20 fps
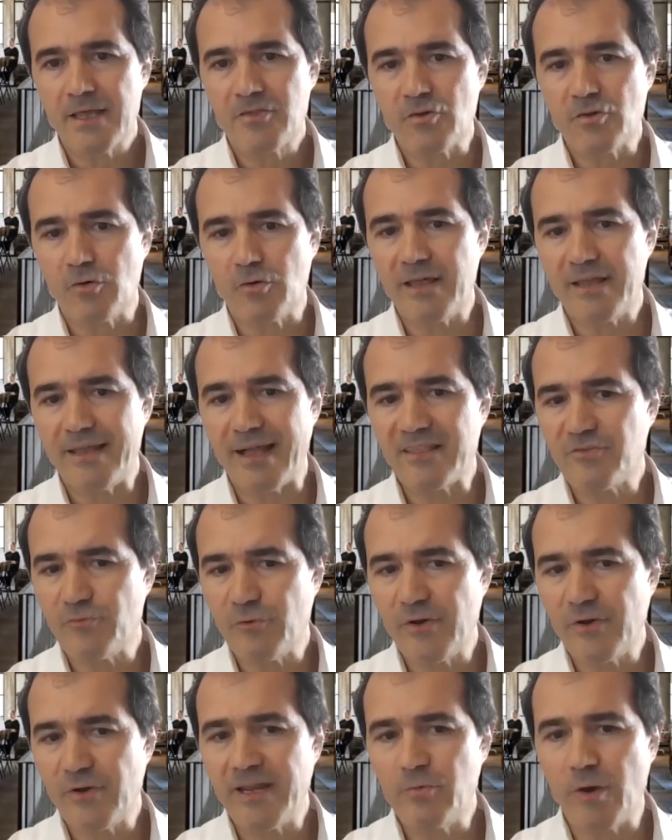So that's
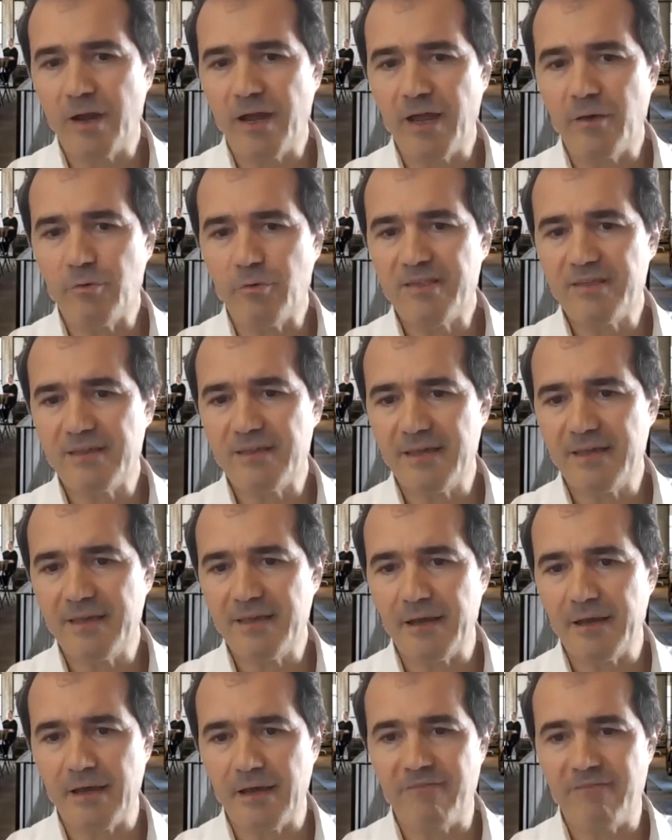really where we see
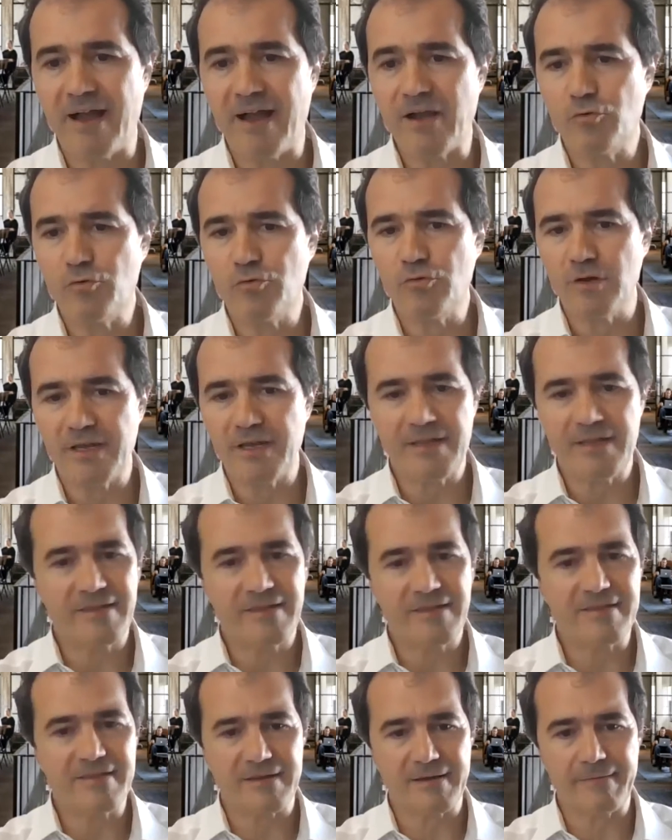value in
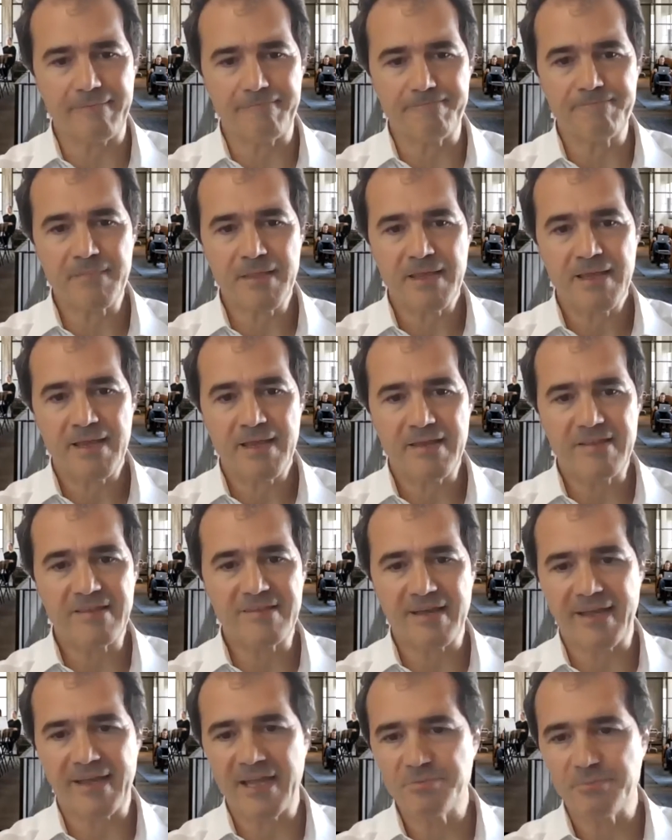this
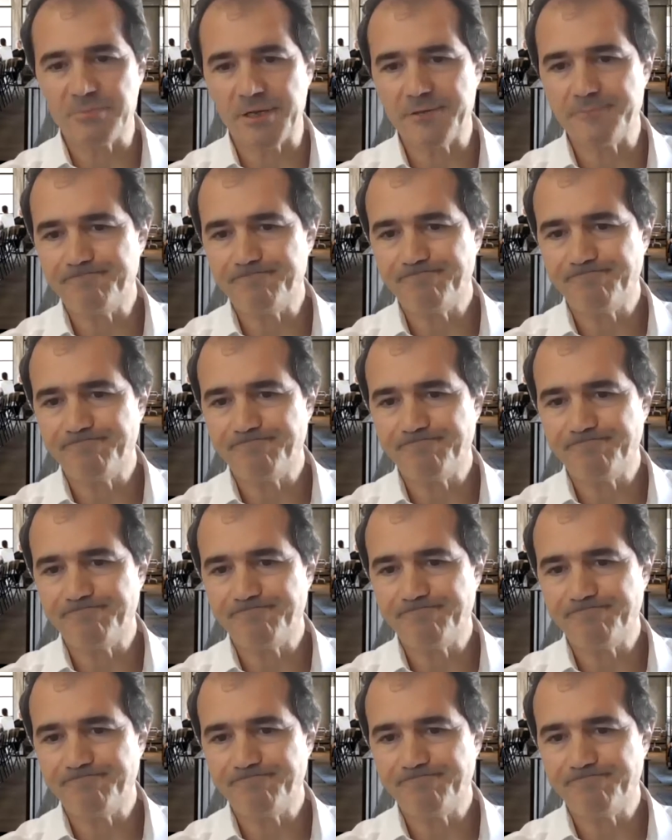engagement.